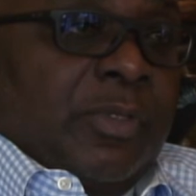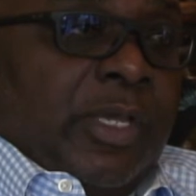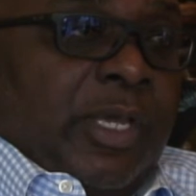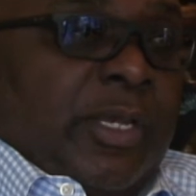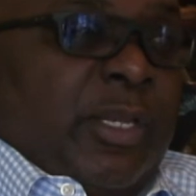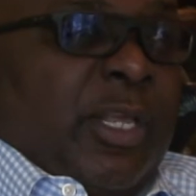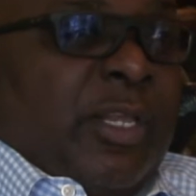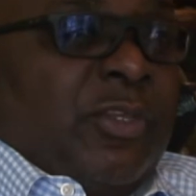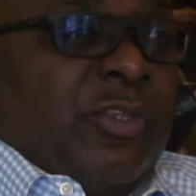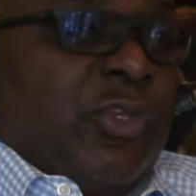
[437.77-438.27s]

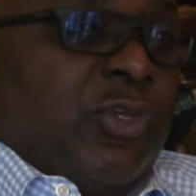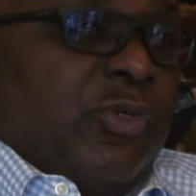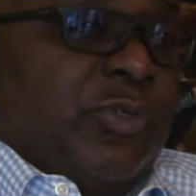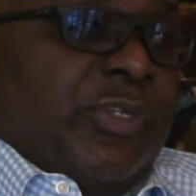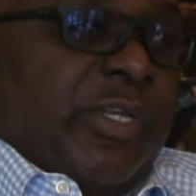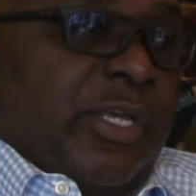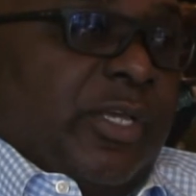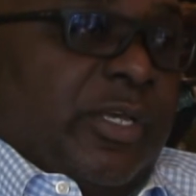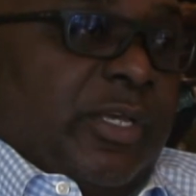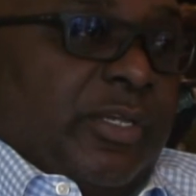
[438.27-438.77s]
And then
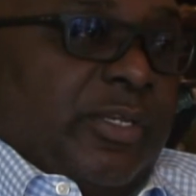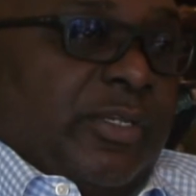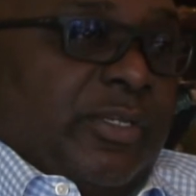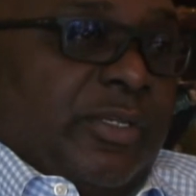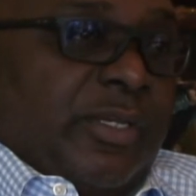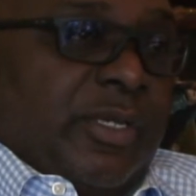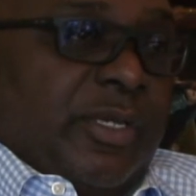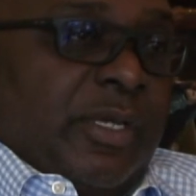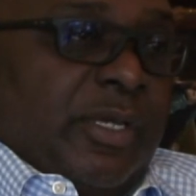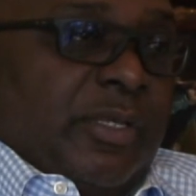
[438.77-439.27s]
using kind
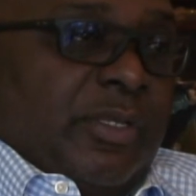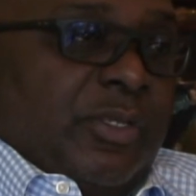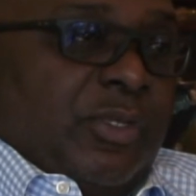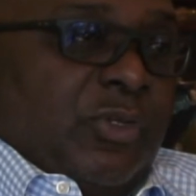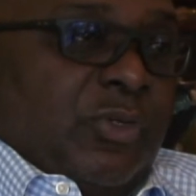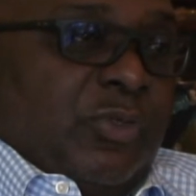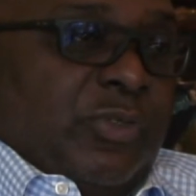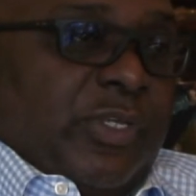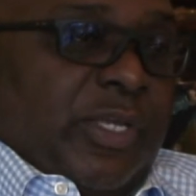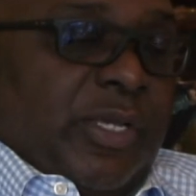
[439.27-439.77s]

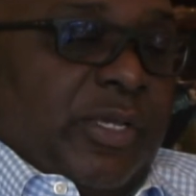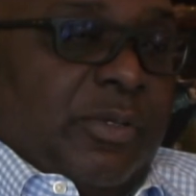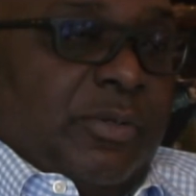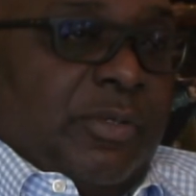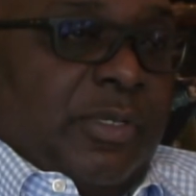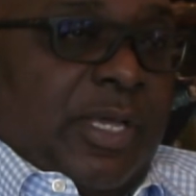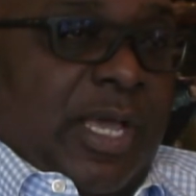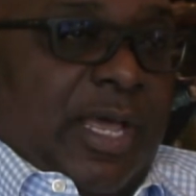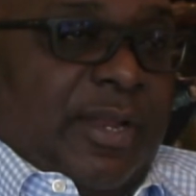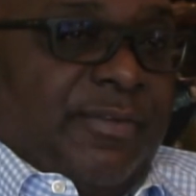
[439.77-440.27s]

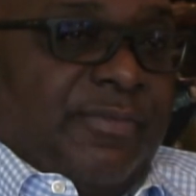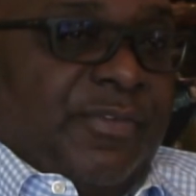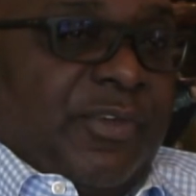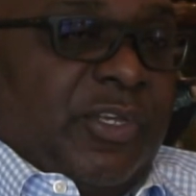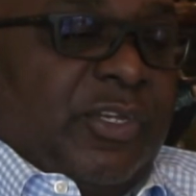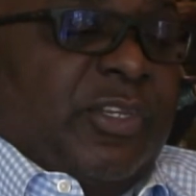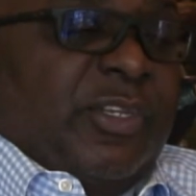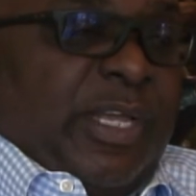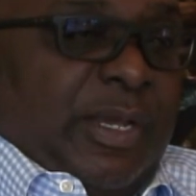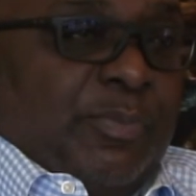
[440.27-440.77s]
of
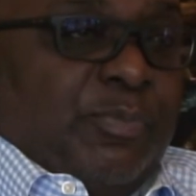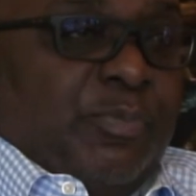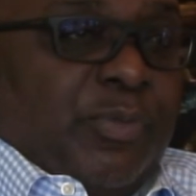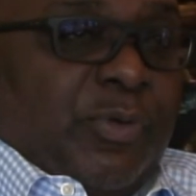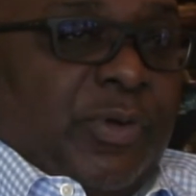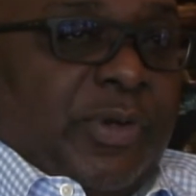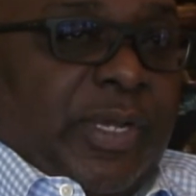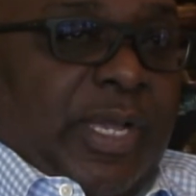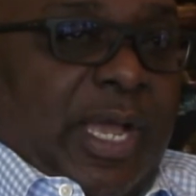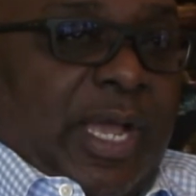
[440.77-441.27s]

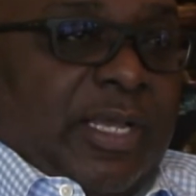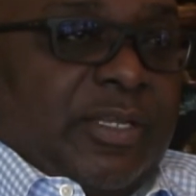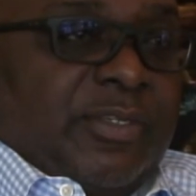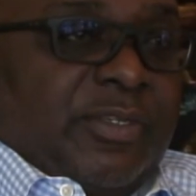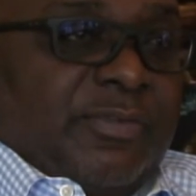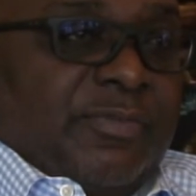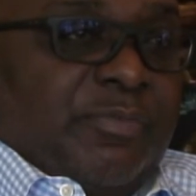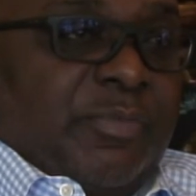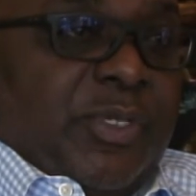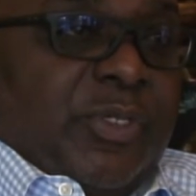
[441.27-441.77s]
contemporary kind
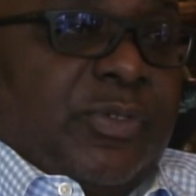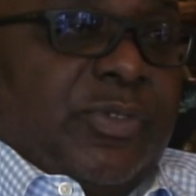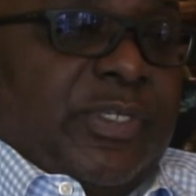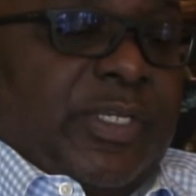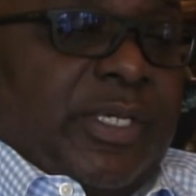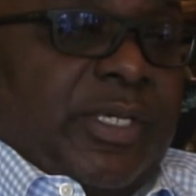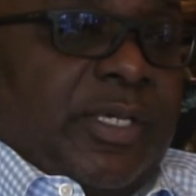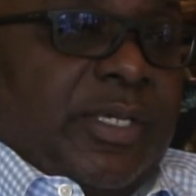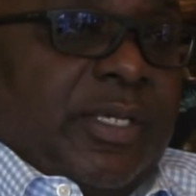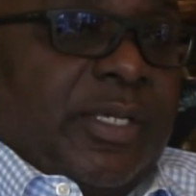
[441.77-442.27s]
of
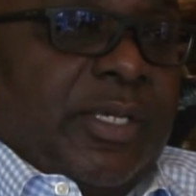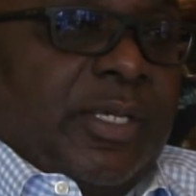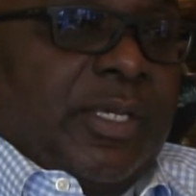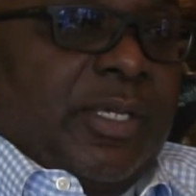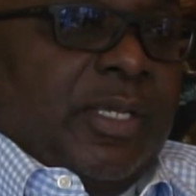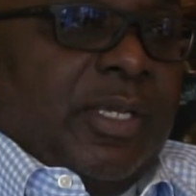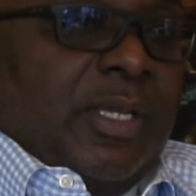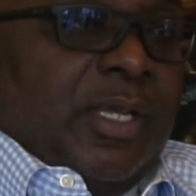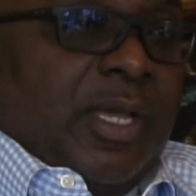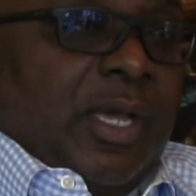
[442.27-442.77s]
music,
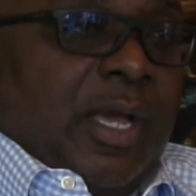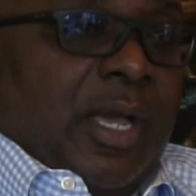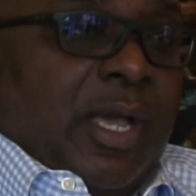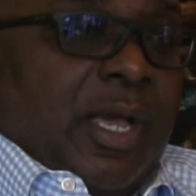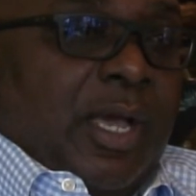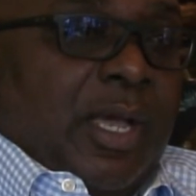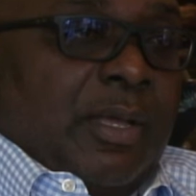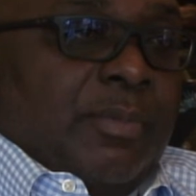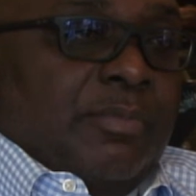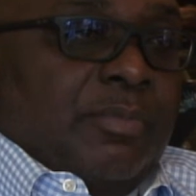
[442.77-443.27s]

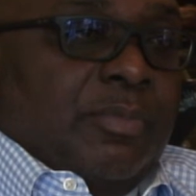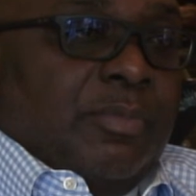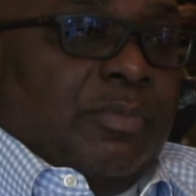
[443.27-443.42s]
the